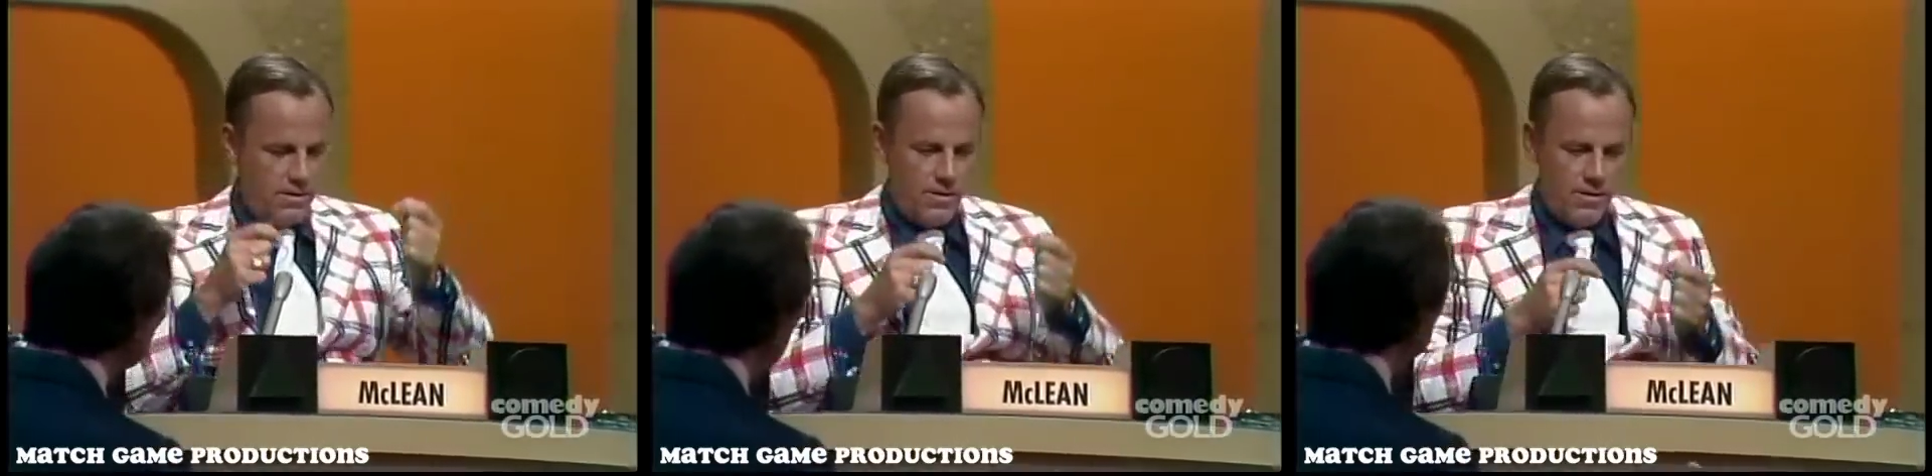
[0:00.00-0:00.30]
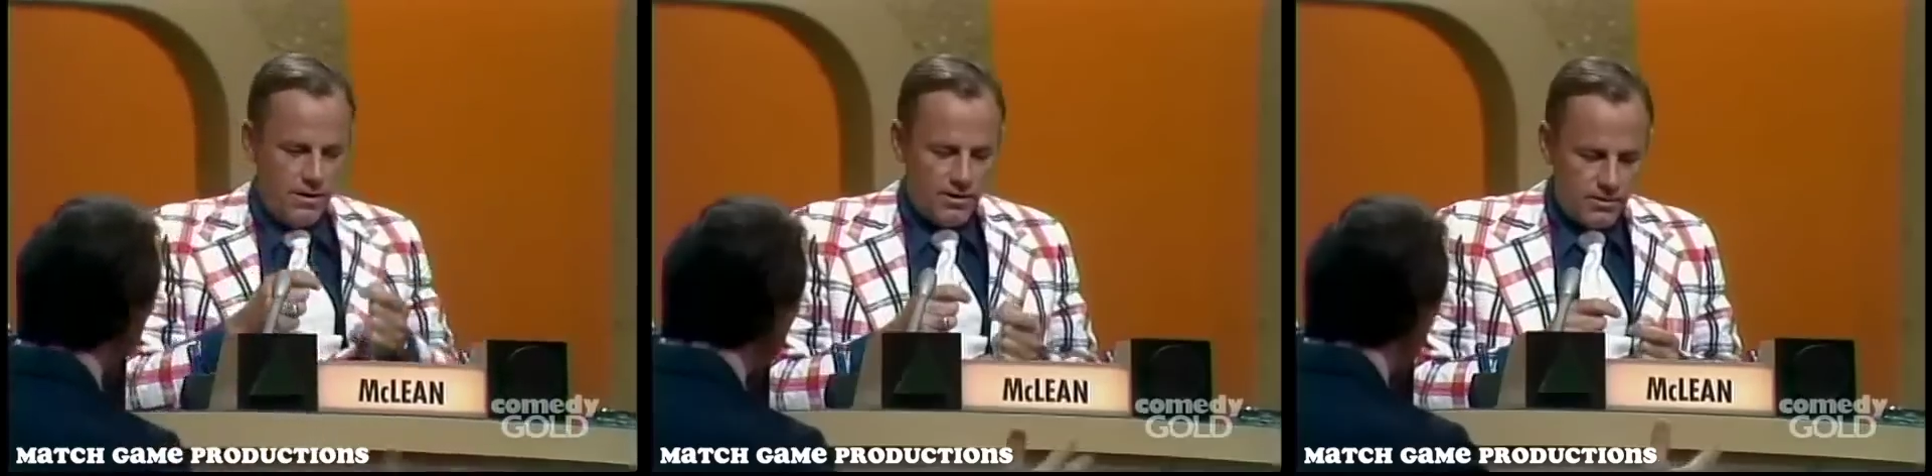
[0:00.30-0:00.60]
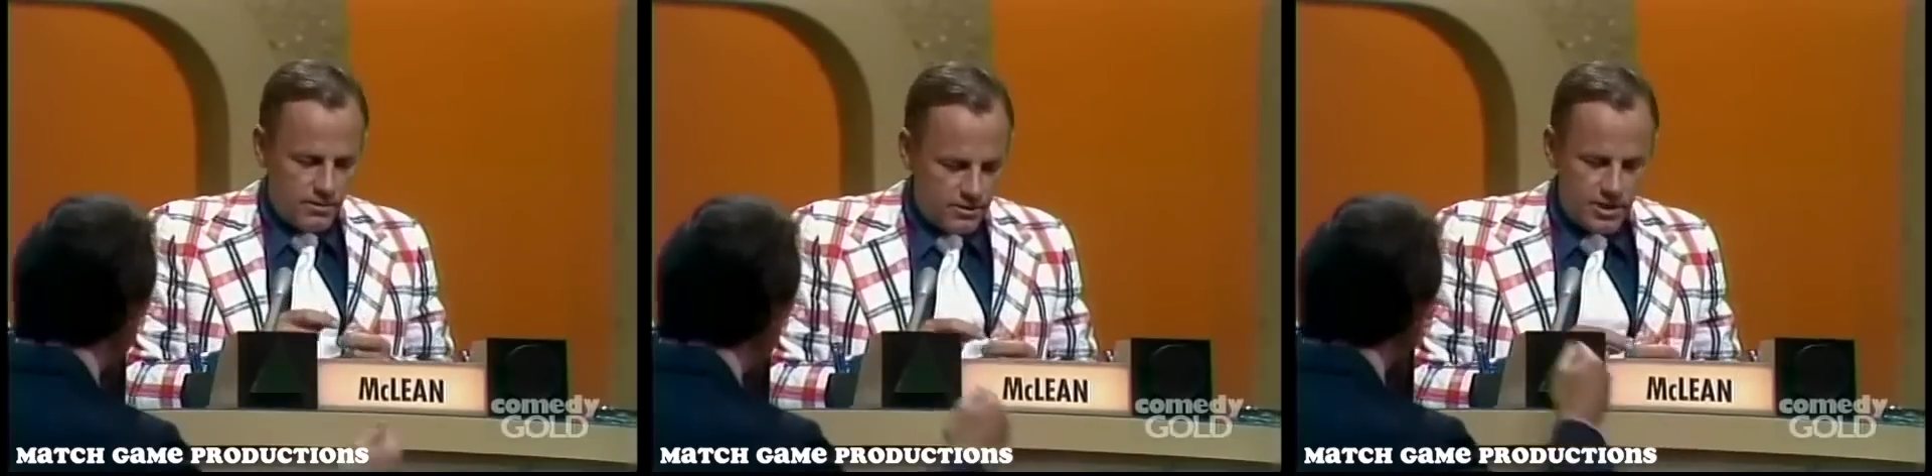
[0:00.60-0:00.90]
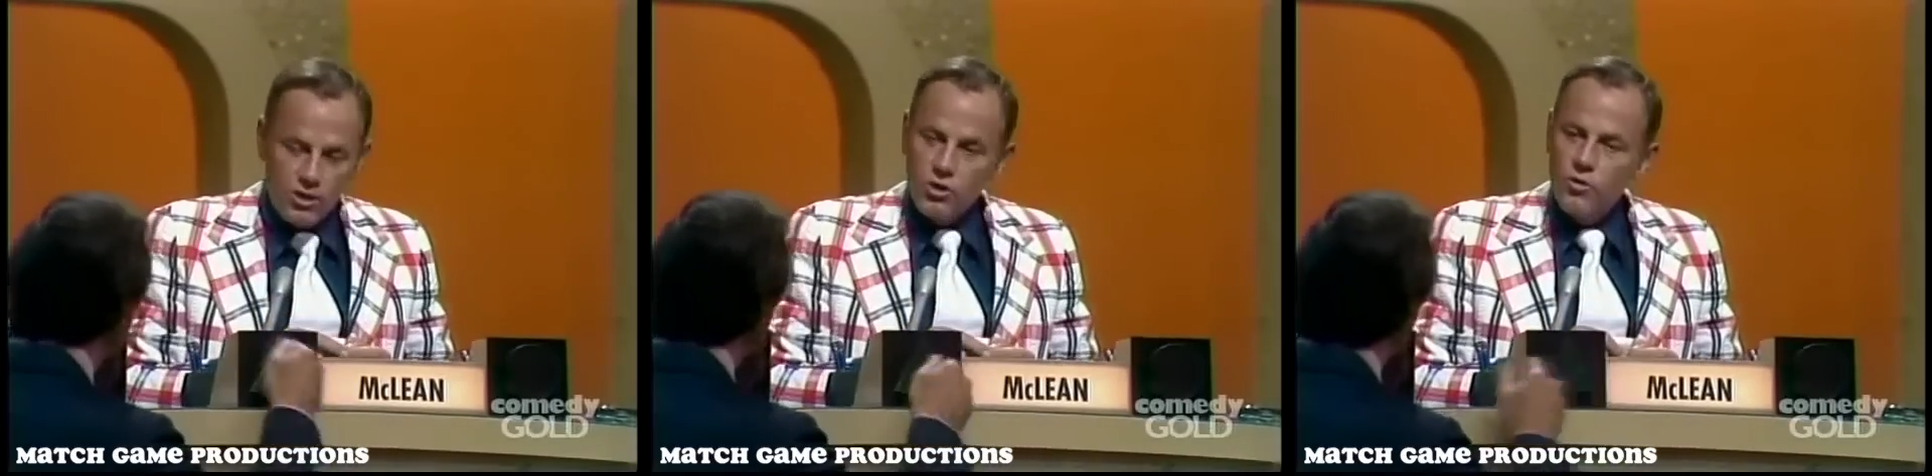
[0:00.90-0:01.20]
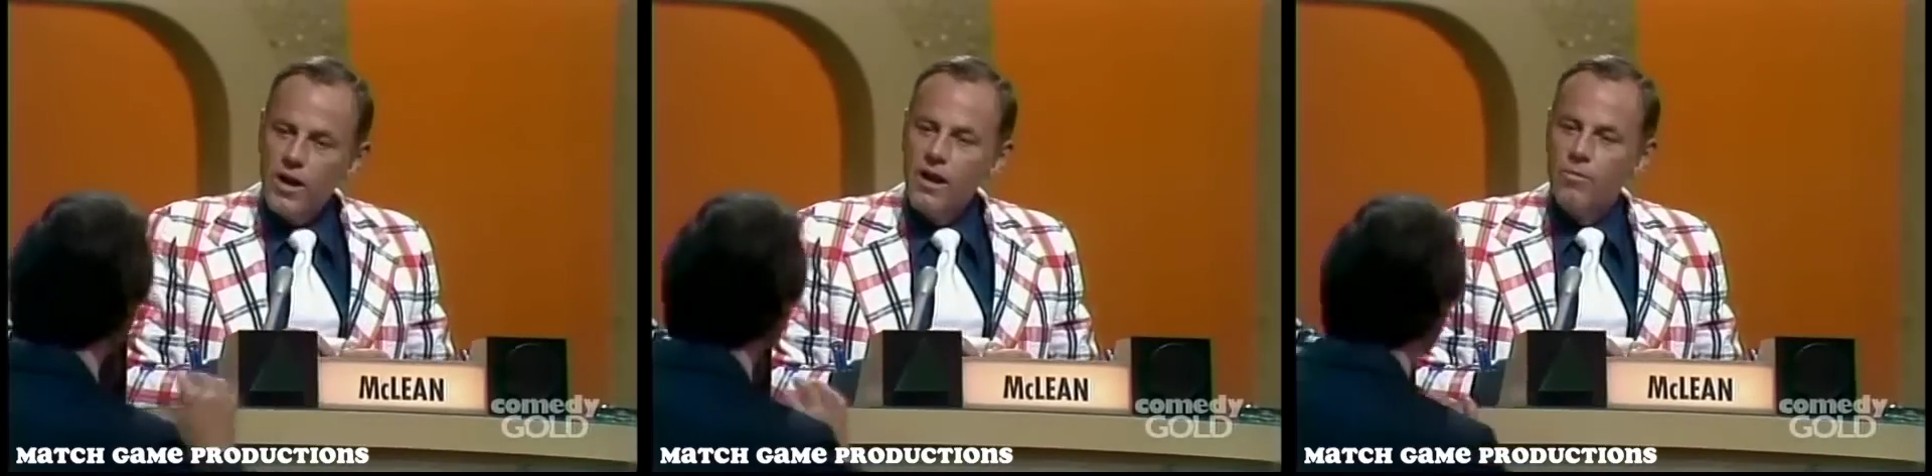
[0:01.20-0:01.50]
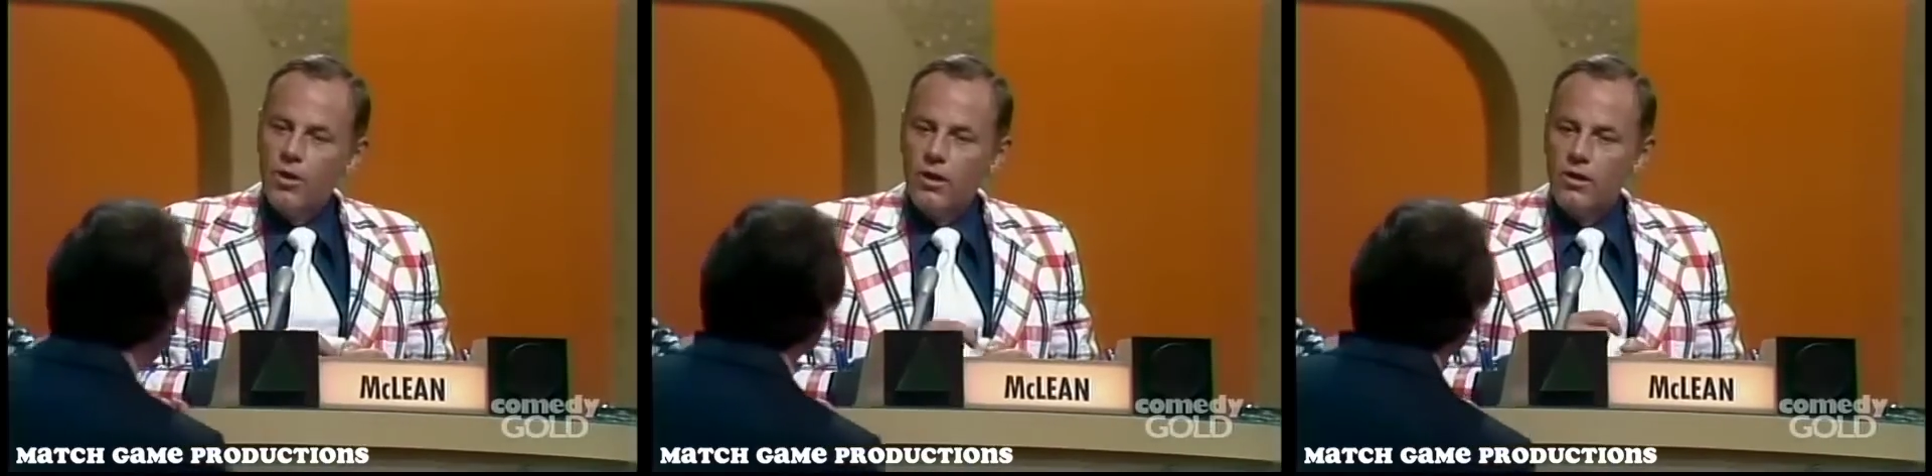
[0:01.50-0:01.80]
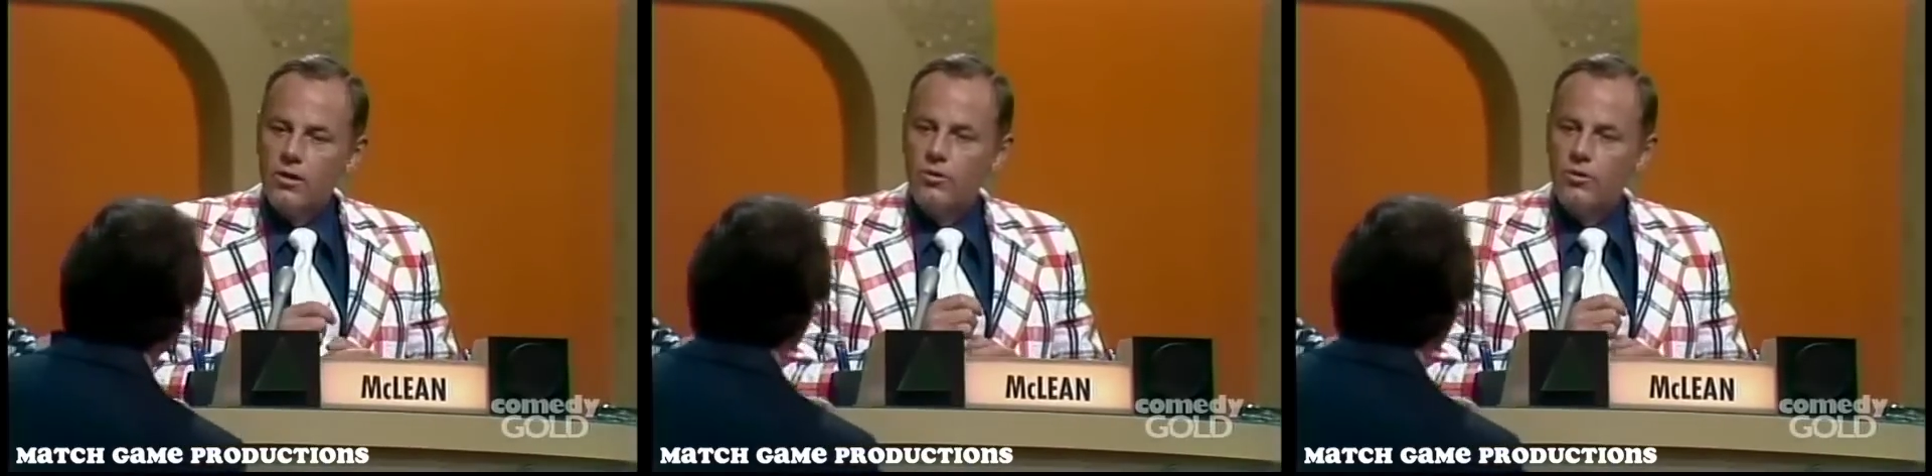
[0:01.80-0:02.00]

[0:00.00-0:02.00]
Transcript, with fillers: Now stop that it's and show incredible. us your answer.